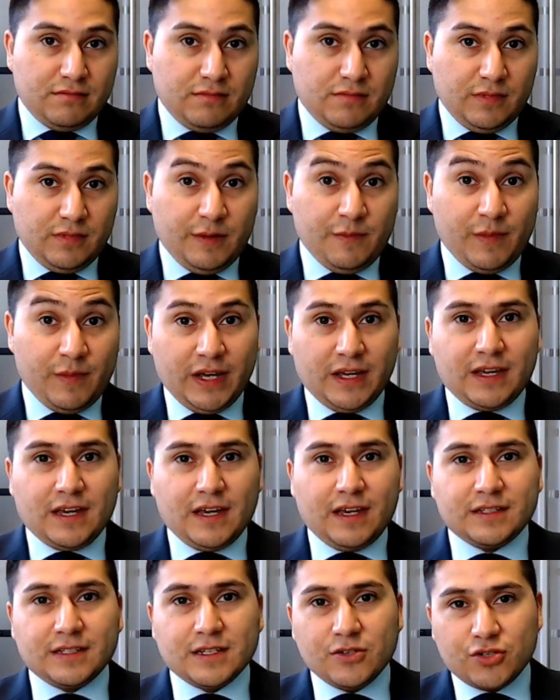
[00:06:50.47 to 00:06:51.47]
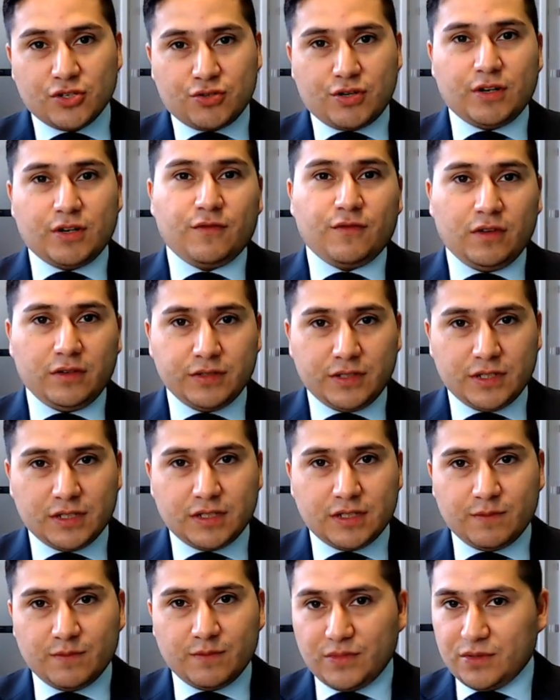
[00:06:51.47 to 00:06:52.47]
in my case, I usually trend following
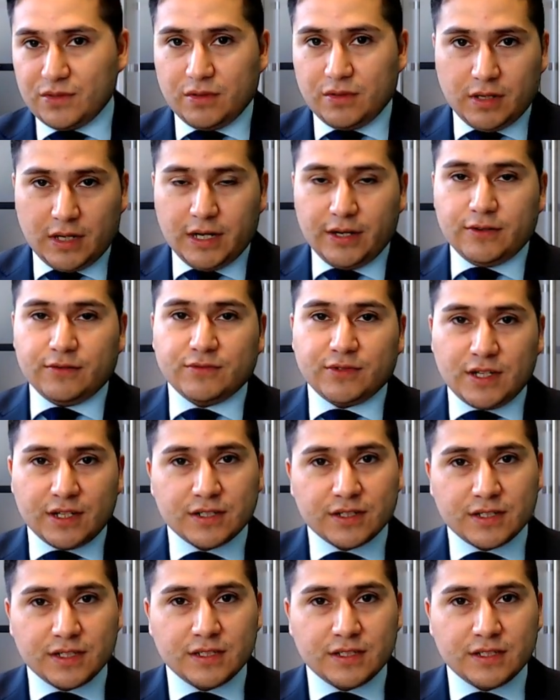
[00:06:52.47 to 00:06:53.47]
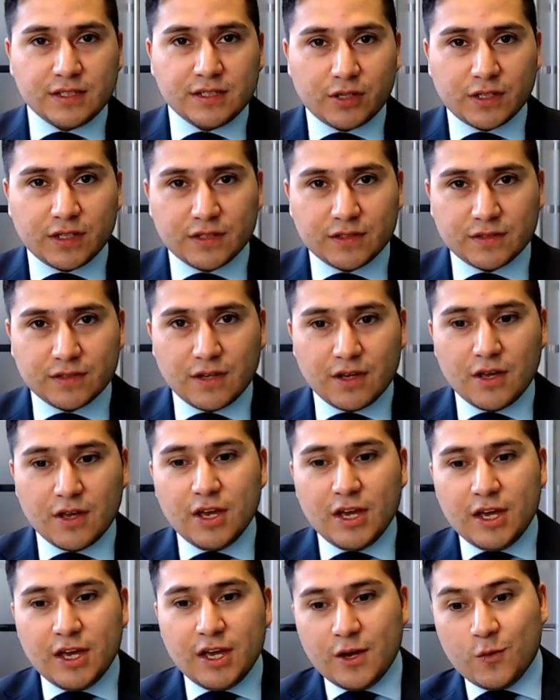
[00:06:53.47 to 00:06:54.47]
system, so I don't touch these markets.
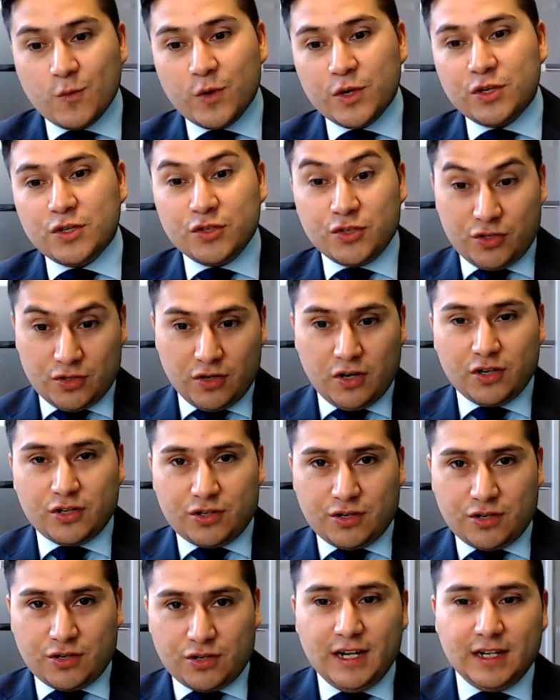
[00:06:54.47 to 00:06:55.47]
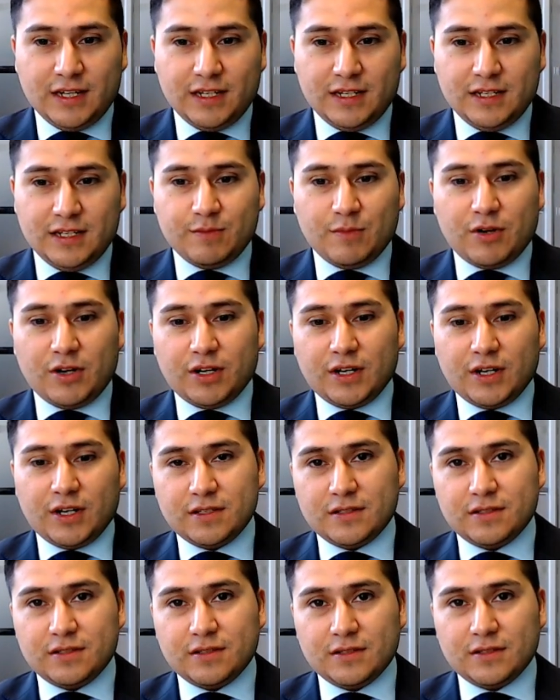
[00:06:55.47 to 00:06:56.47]
When you start trading these
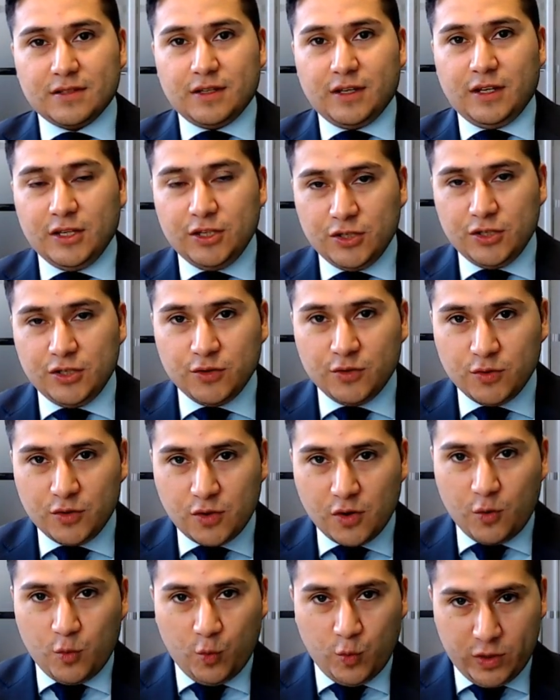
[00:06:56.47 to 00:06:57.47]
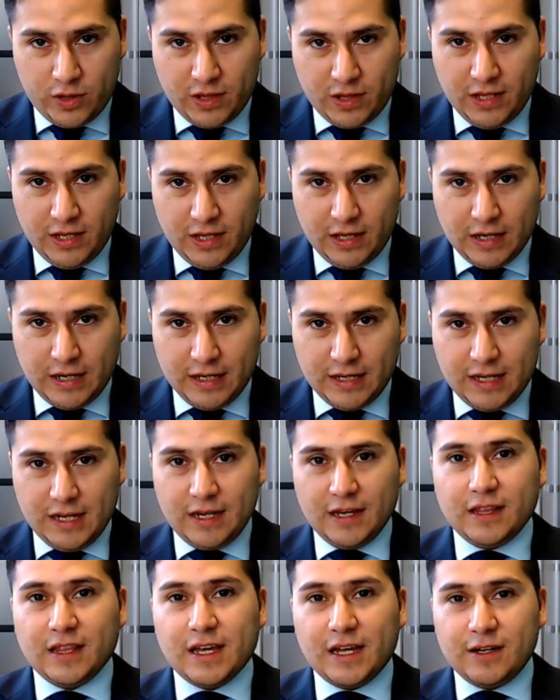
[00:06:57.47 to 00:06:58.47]
markets, you go with the
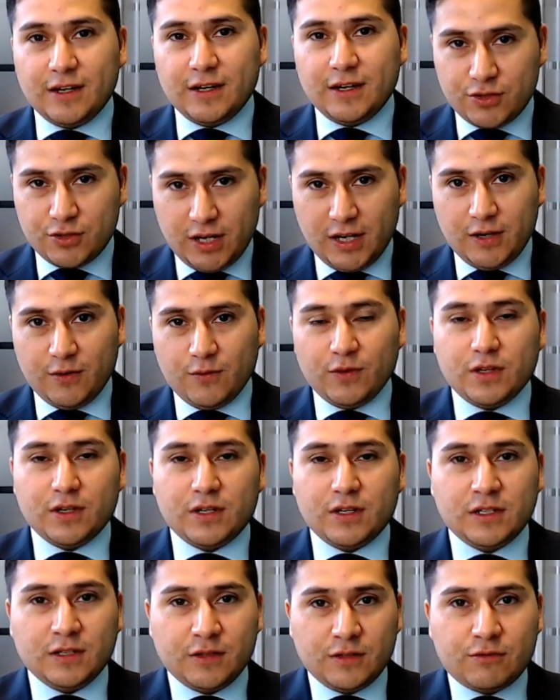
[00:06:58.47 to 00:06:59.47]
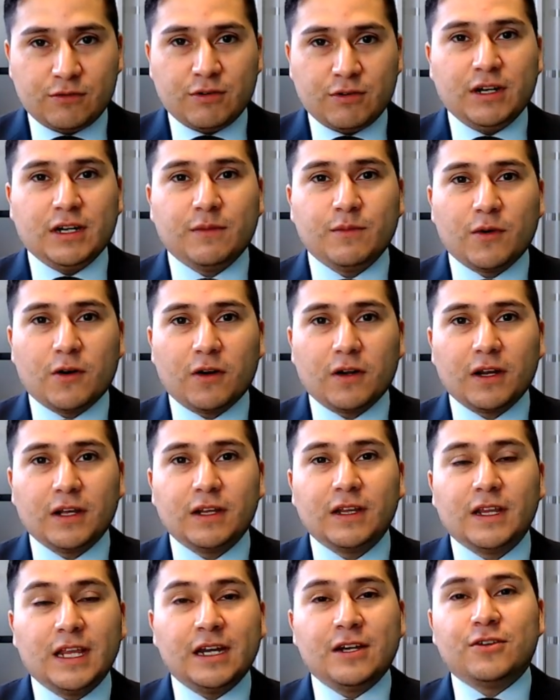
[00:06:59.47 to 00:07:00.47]
idea that you're trading with a trending market,
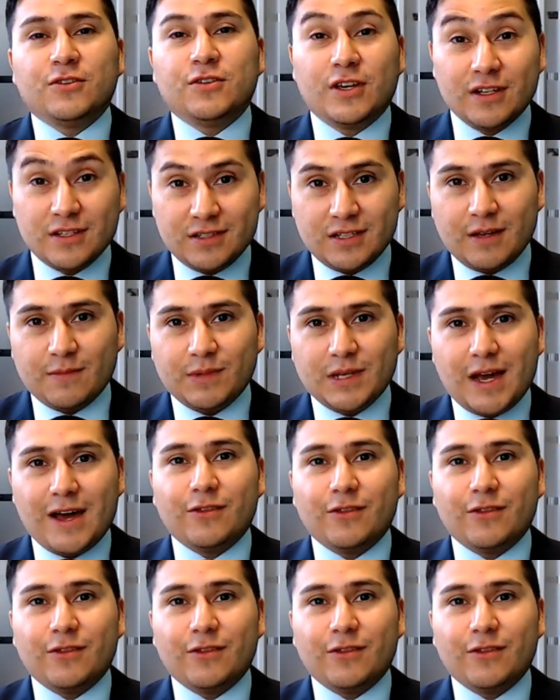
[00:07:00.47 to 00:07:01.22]
and then you get stopped out